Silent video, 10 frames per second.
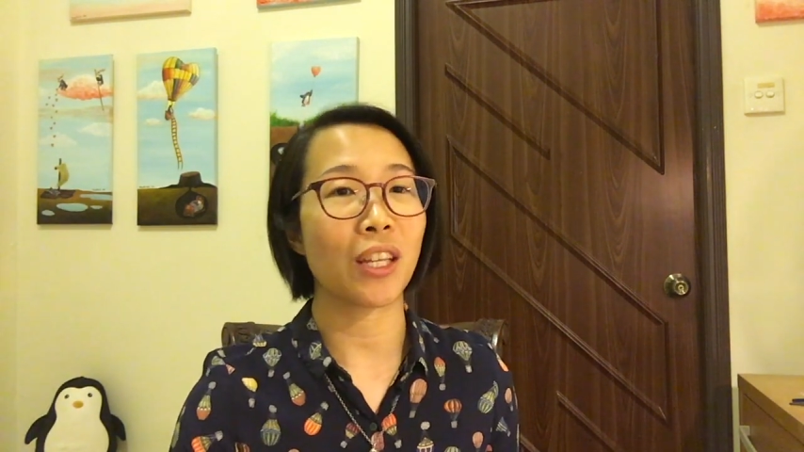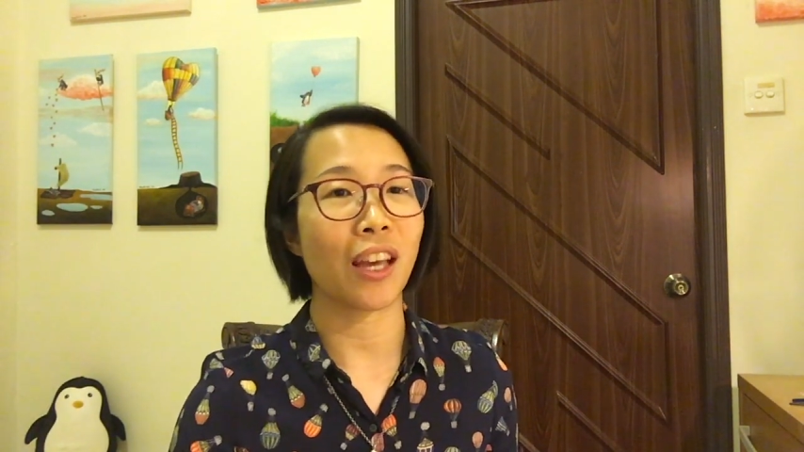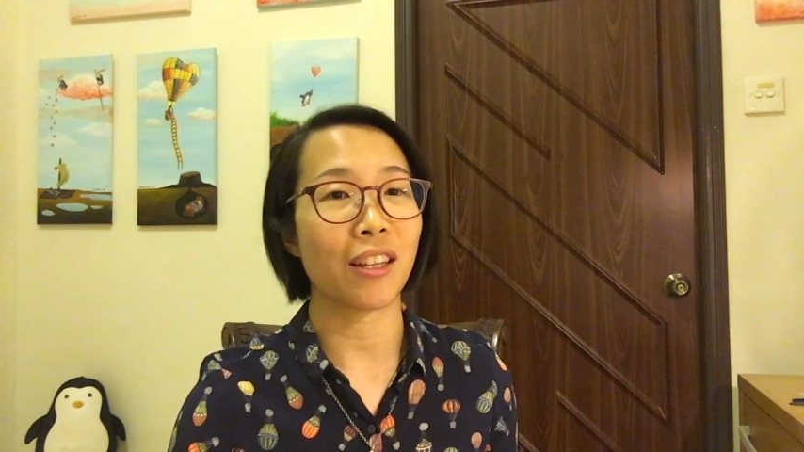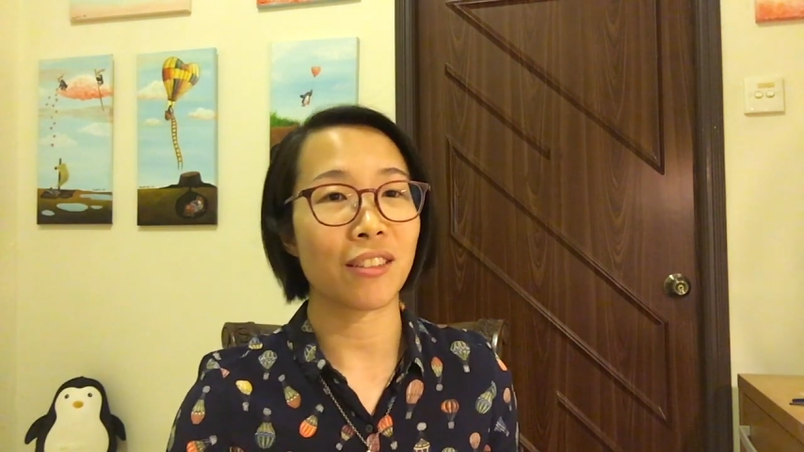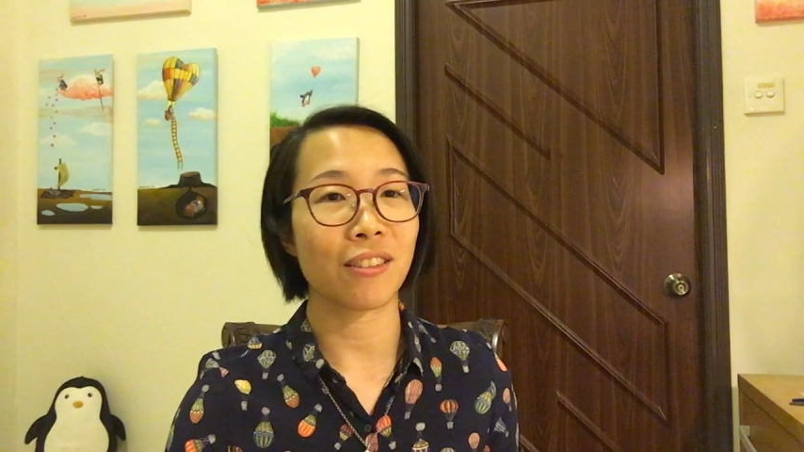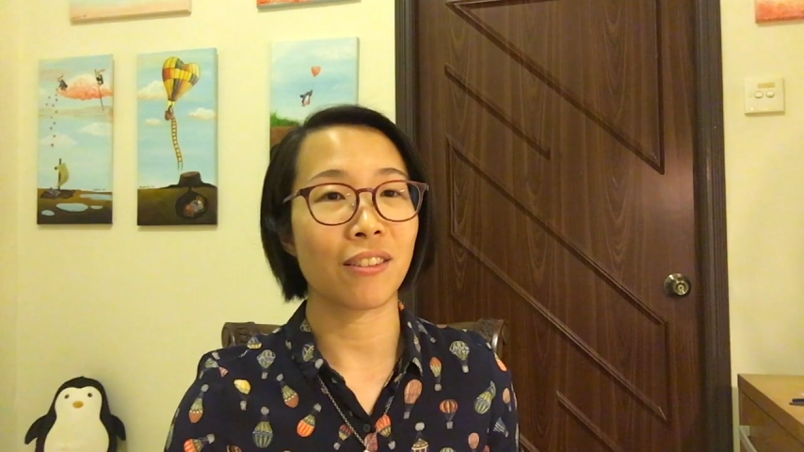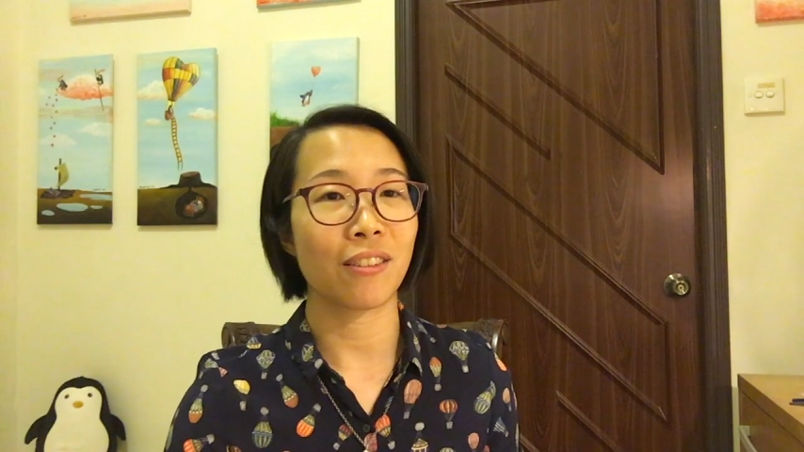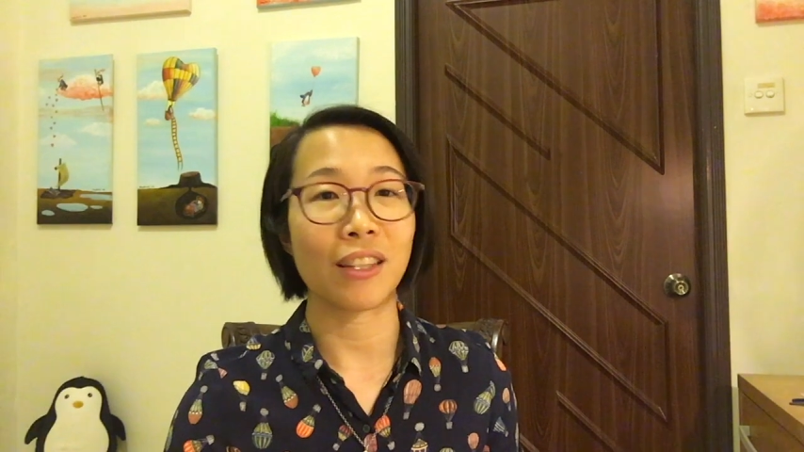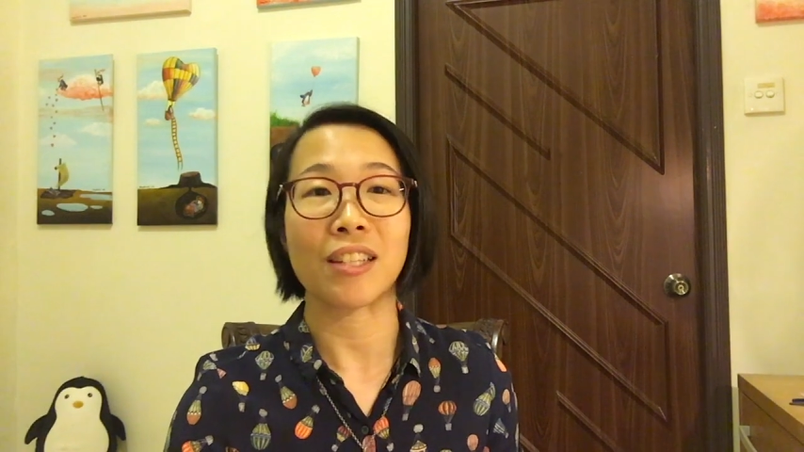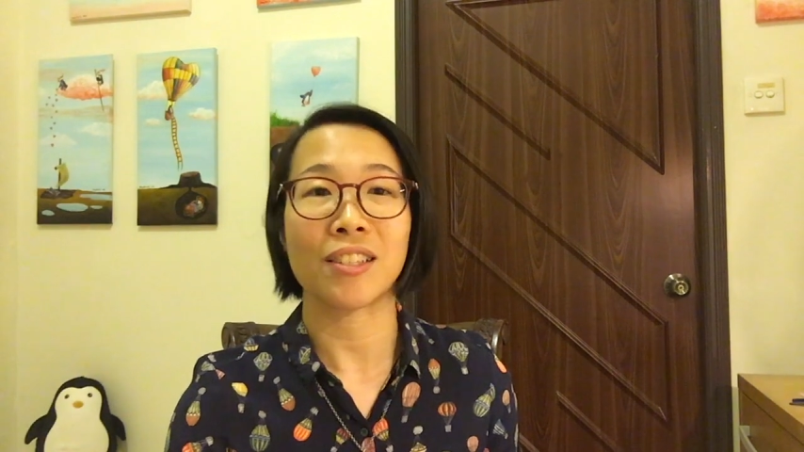get
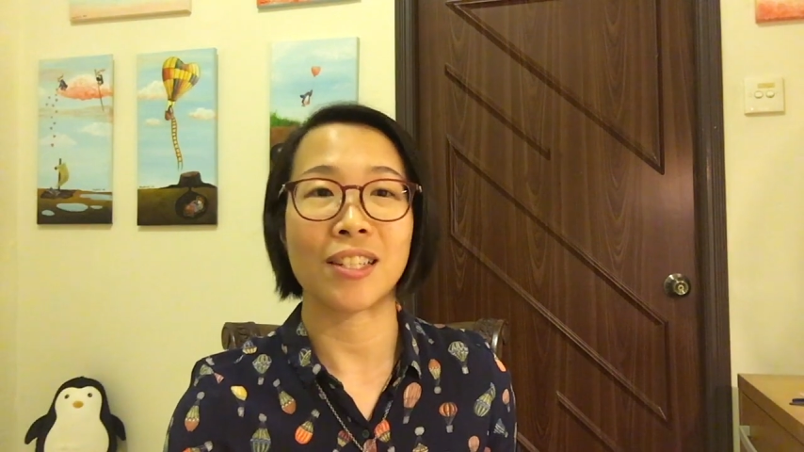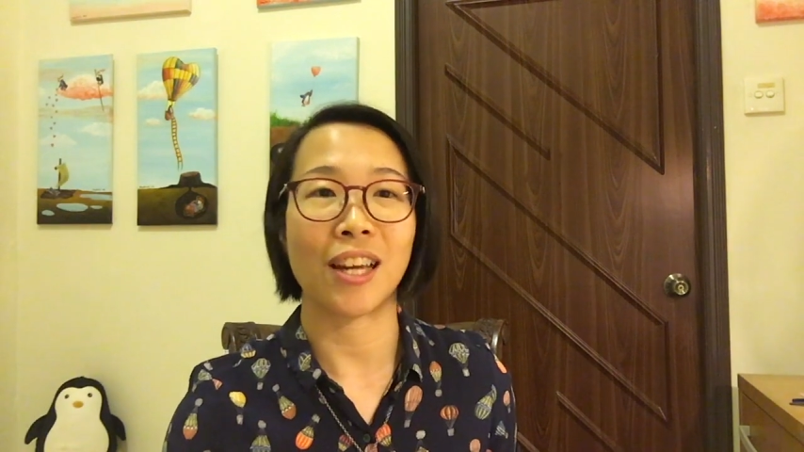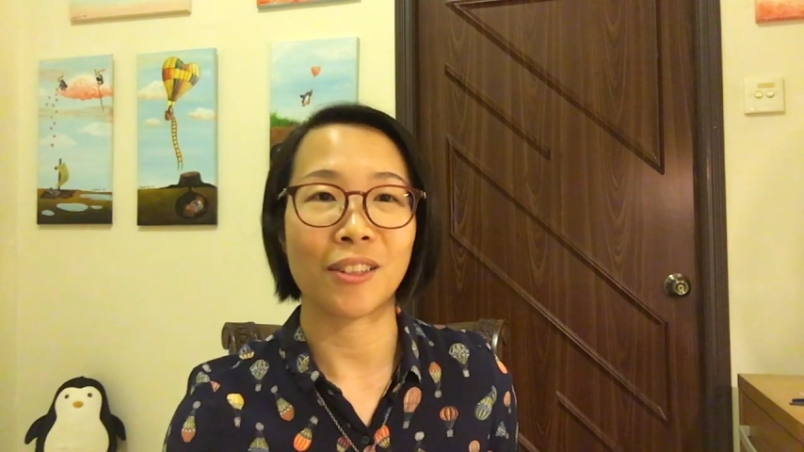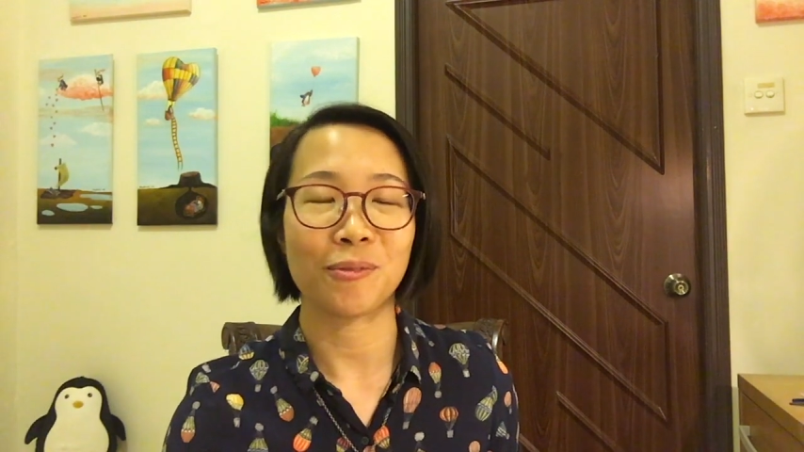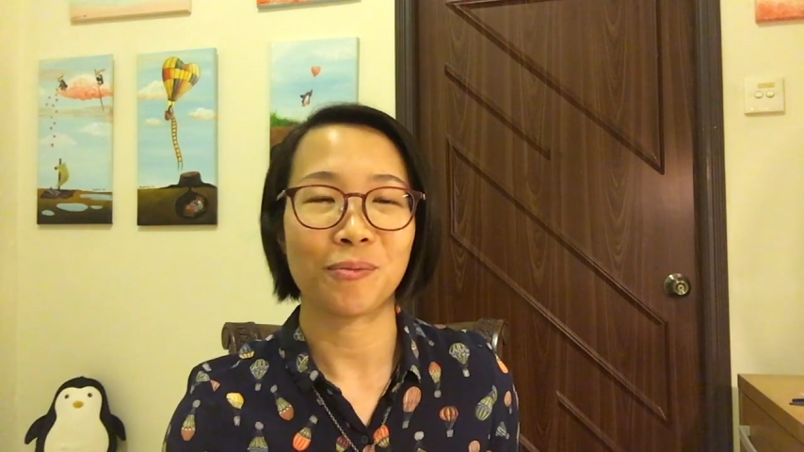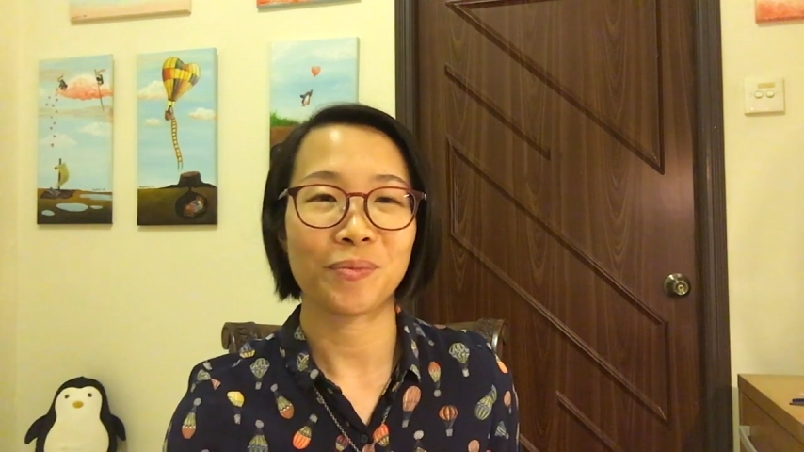things done.